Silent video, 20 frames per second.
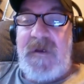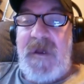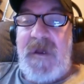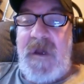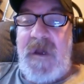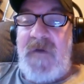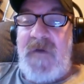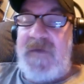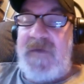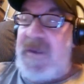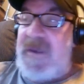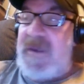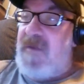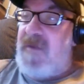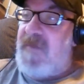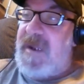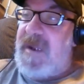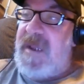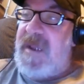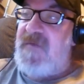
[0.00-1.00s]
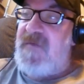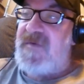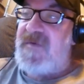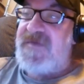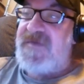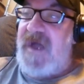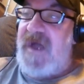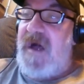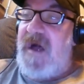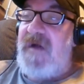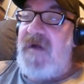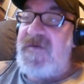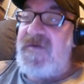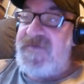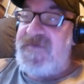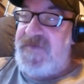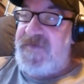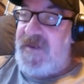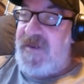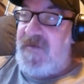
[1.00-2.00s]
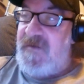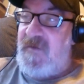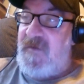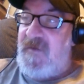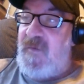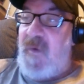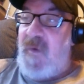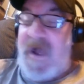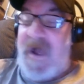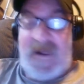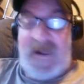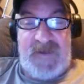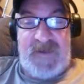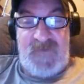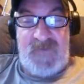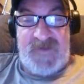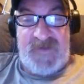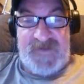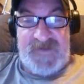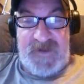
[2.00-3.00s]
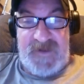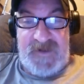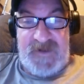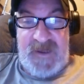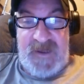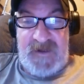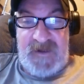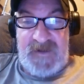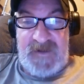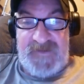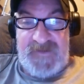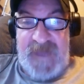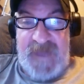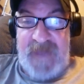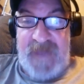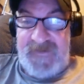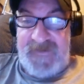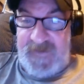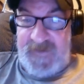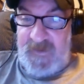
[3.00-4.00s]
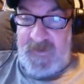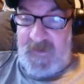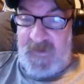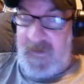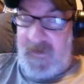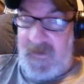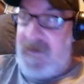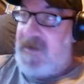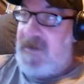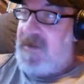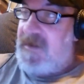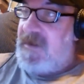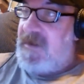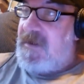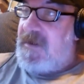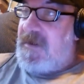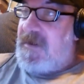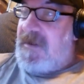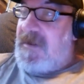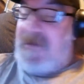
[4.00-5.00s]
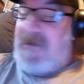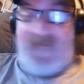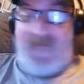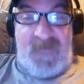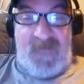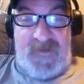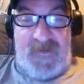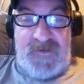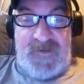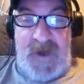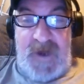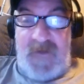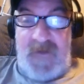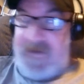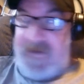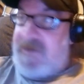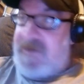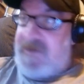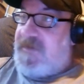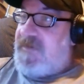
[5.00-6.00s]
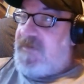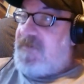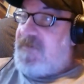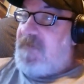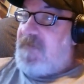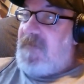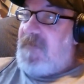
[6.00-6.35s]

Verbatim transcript: OU, but he was also, while he was at Douglass High School for the Trojans,